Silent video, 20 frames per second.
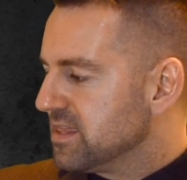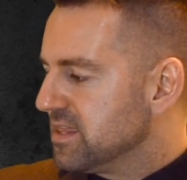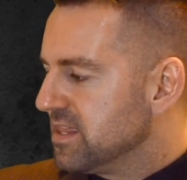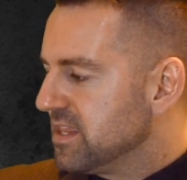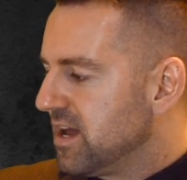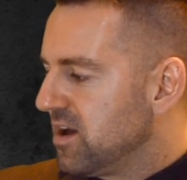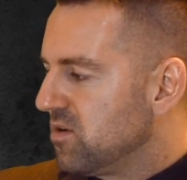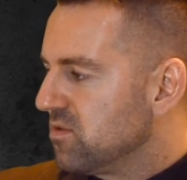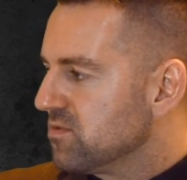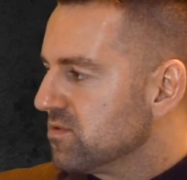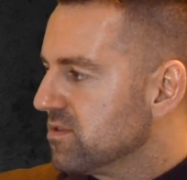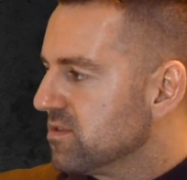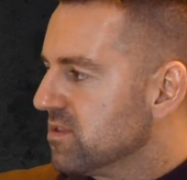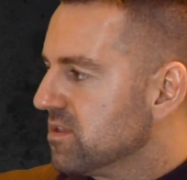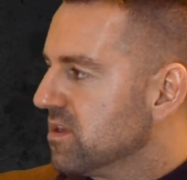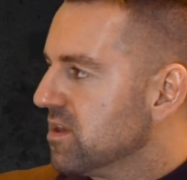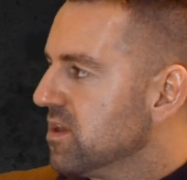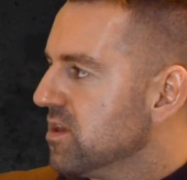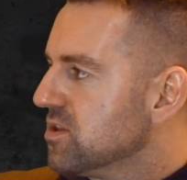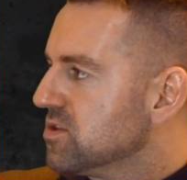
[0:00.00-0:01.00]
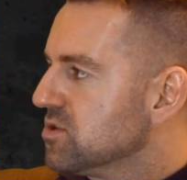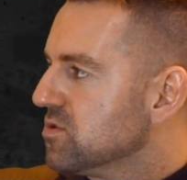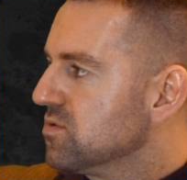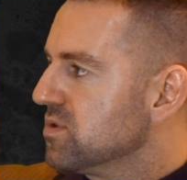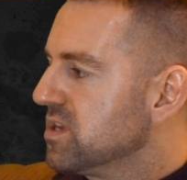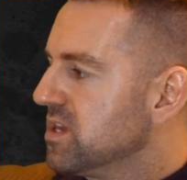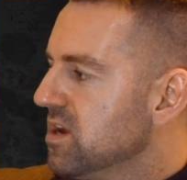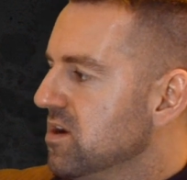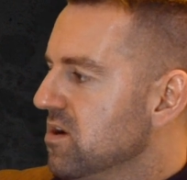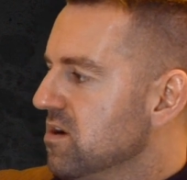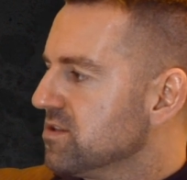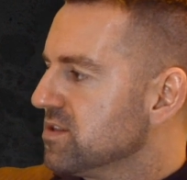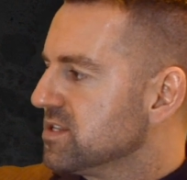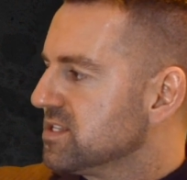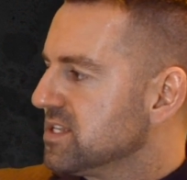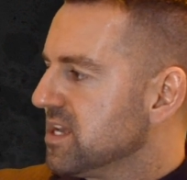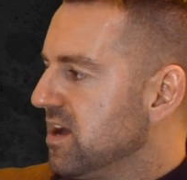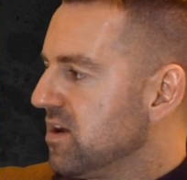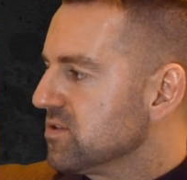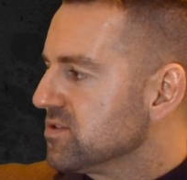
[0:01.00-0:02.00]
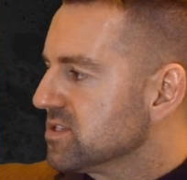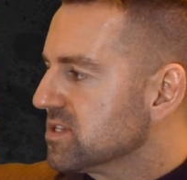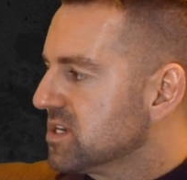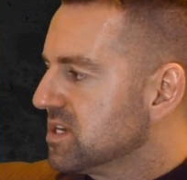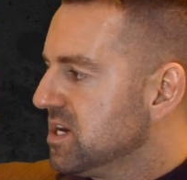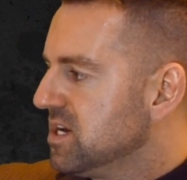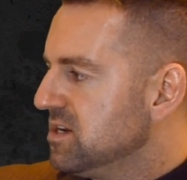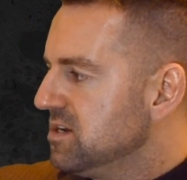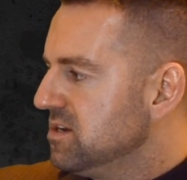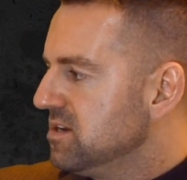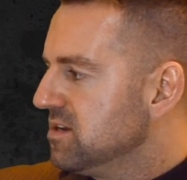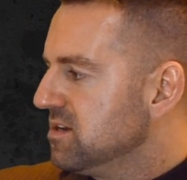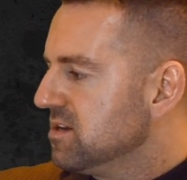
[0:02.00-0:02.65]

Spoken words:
Now, so here are the sounds: k,